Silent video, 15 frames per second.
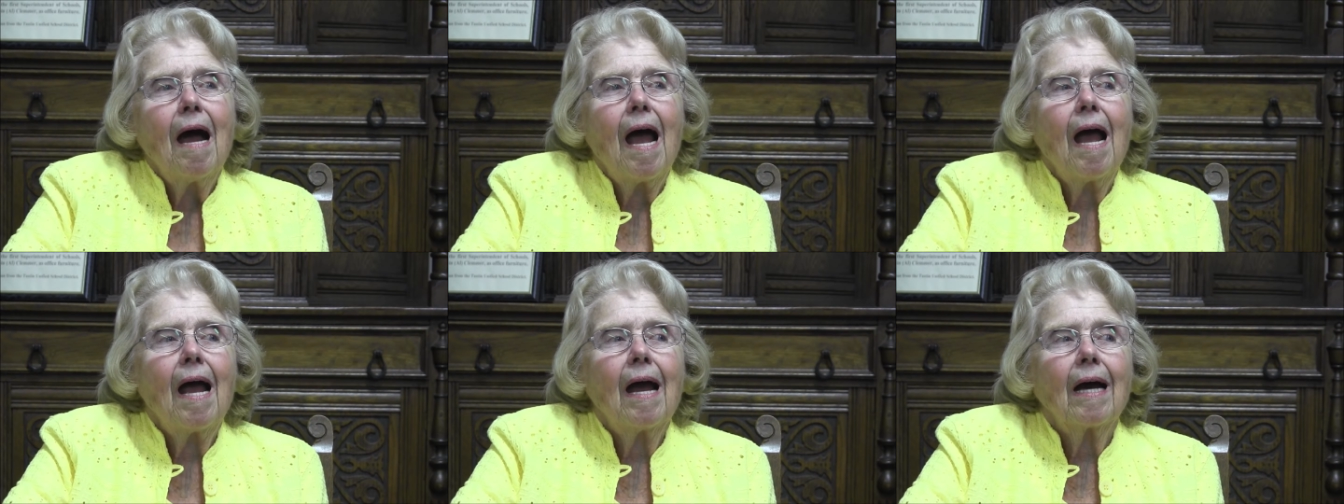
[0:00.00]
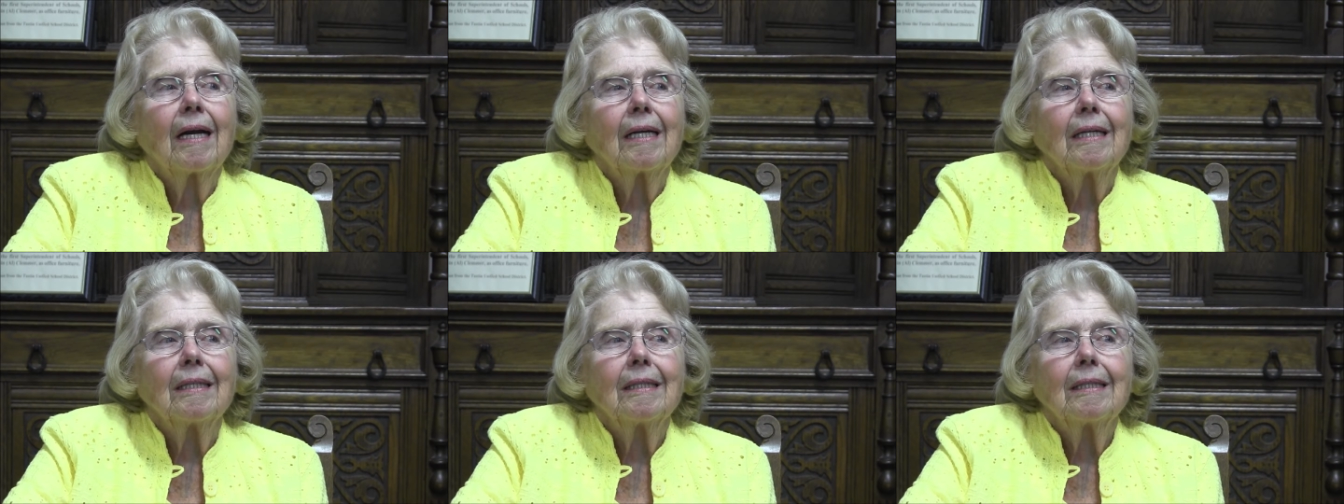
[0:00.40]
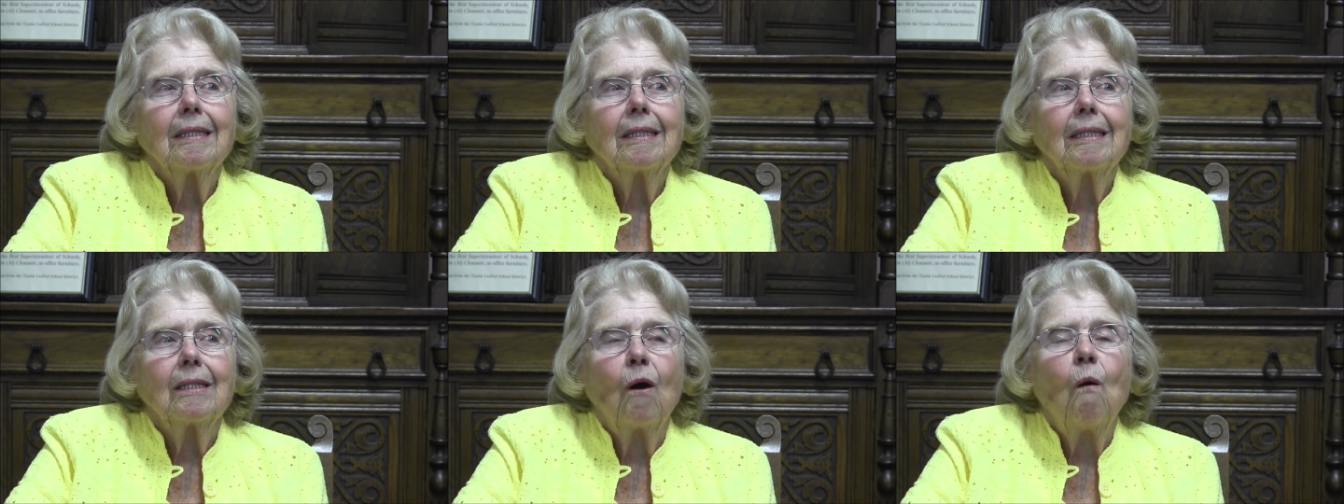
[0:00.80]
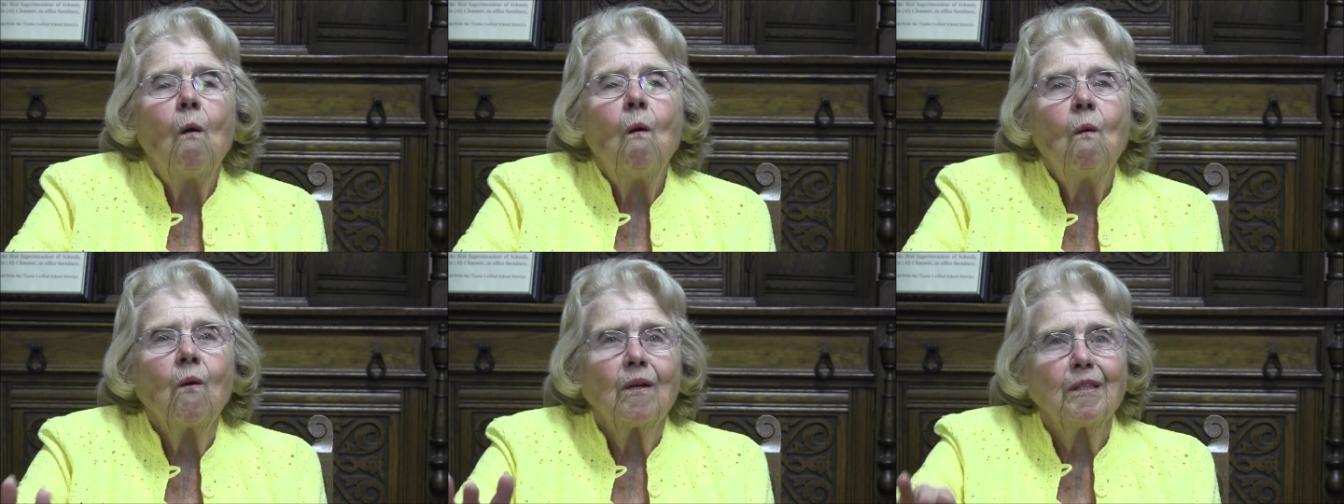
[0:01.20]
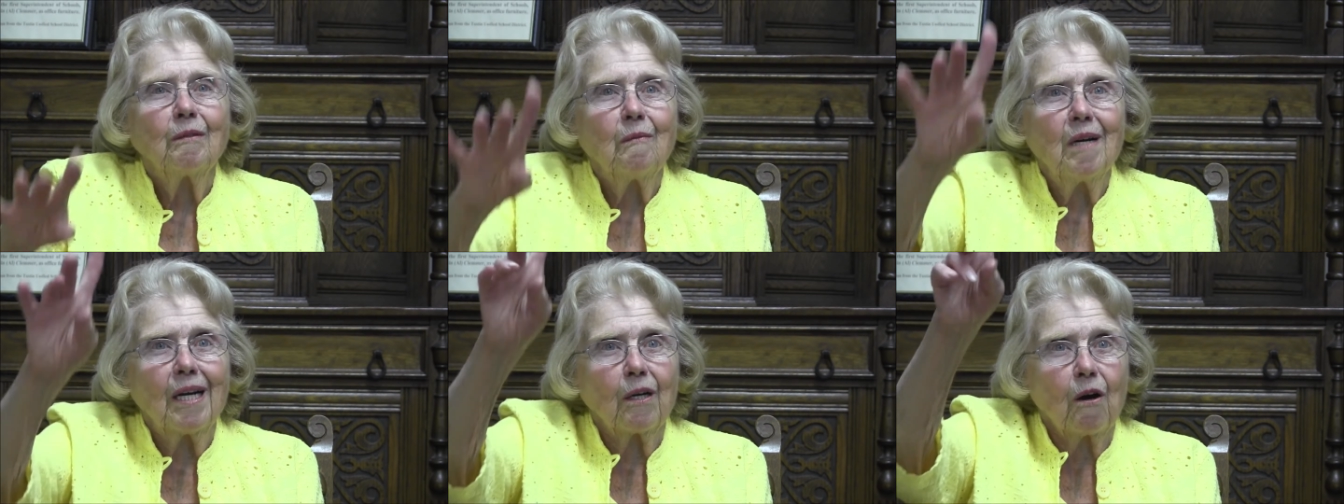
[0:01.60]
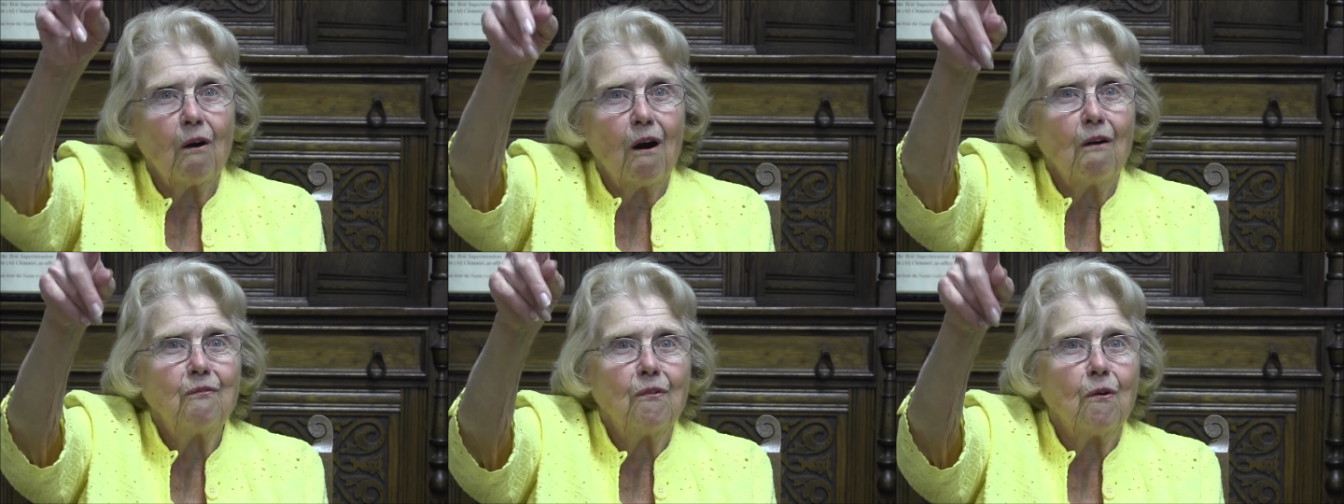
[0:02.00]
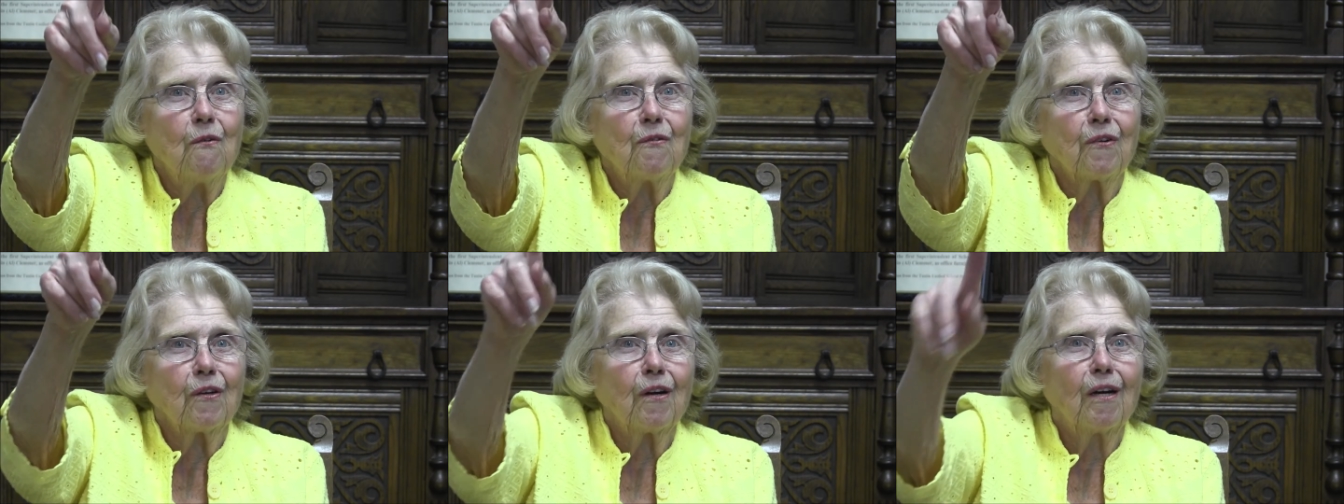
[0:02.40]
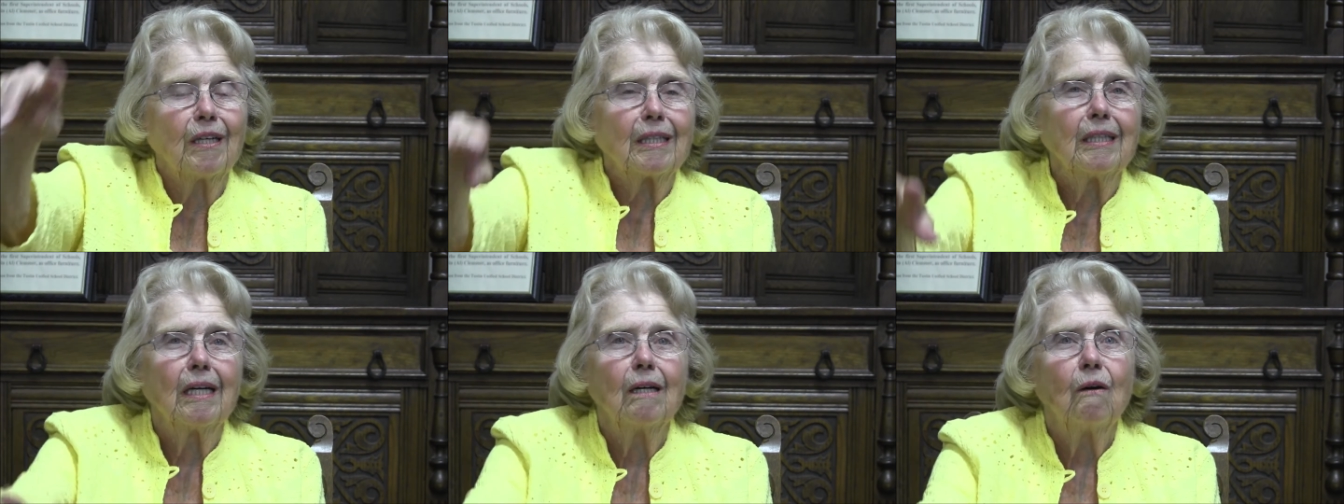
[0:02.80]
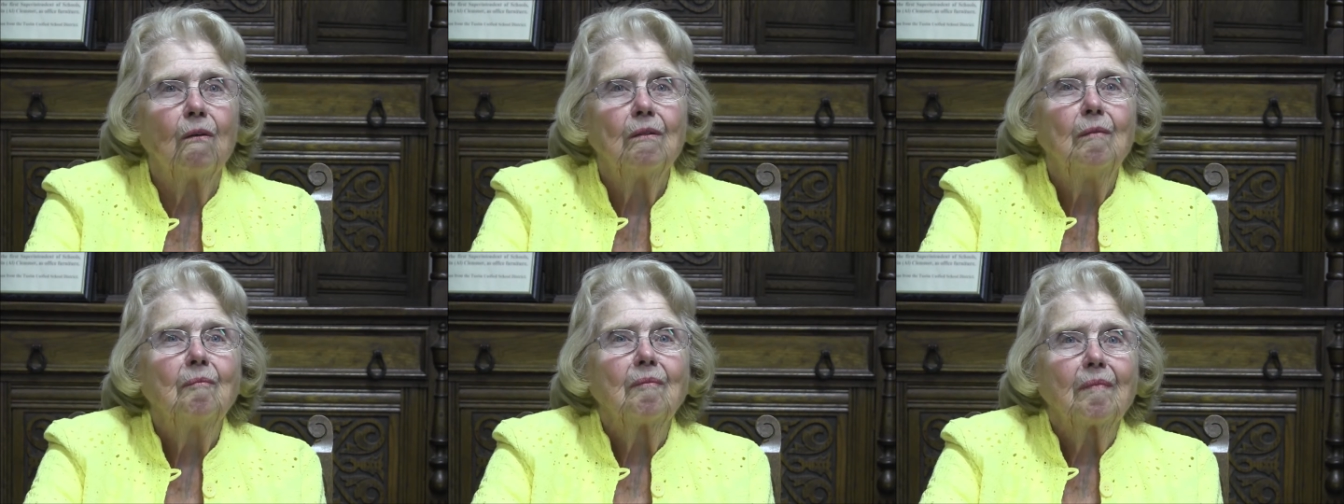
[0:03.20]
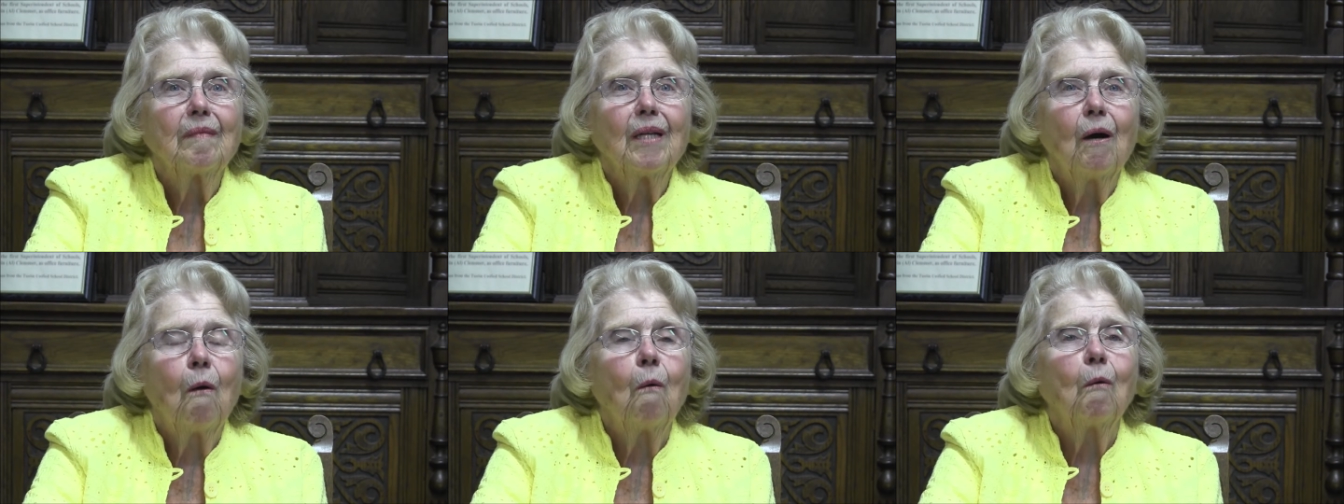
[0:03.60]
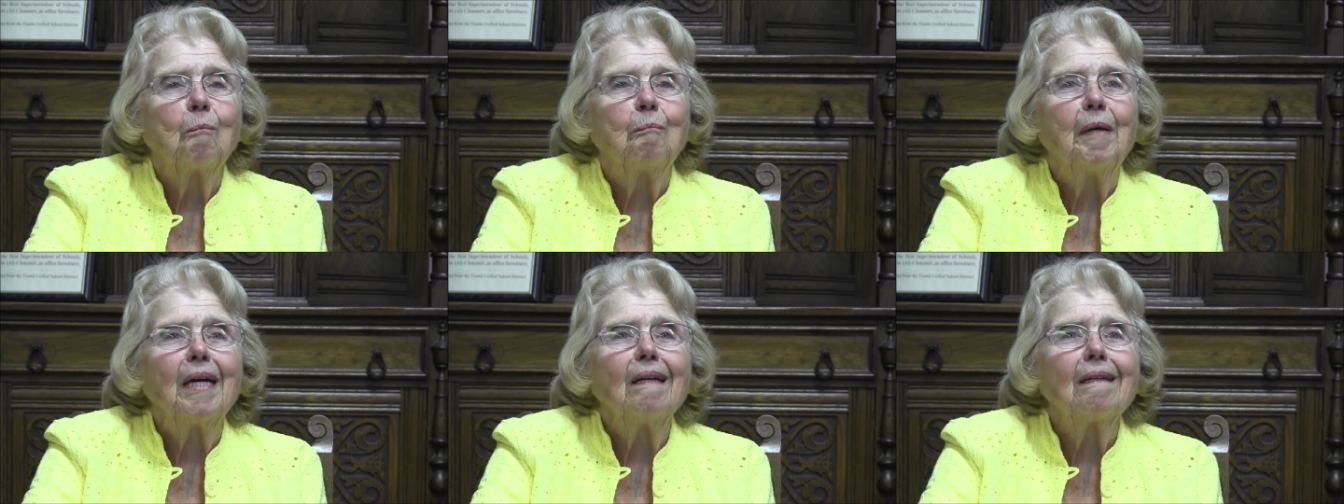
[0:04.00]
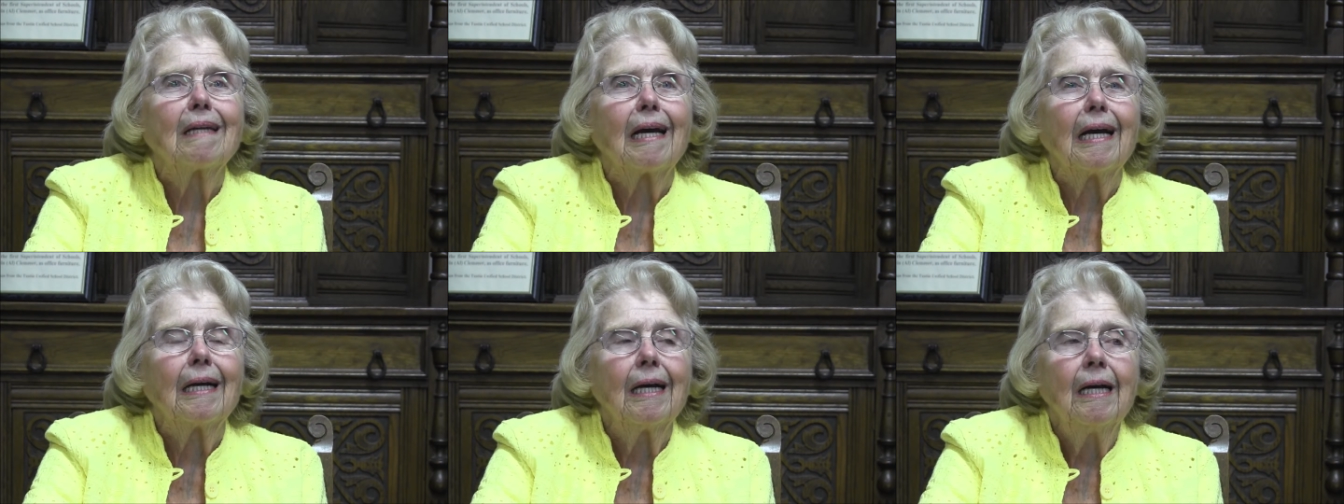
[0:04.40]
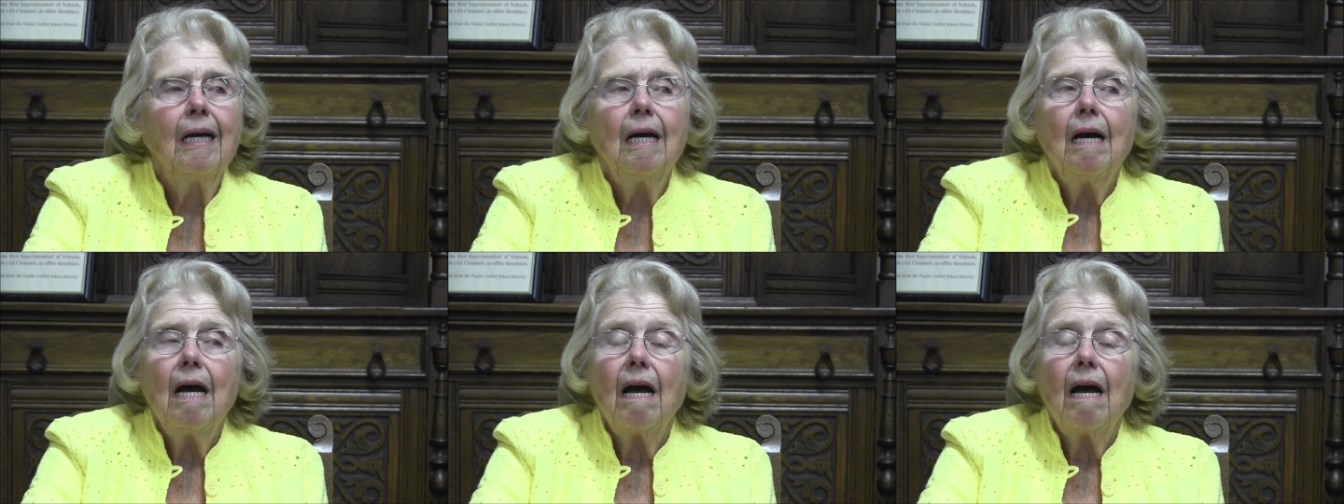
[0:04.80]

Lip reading: and the horn went off over on the old building.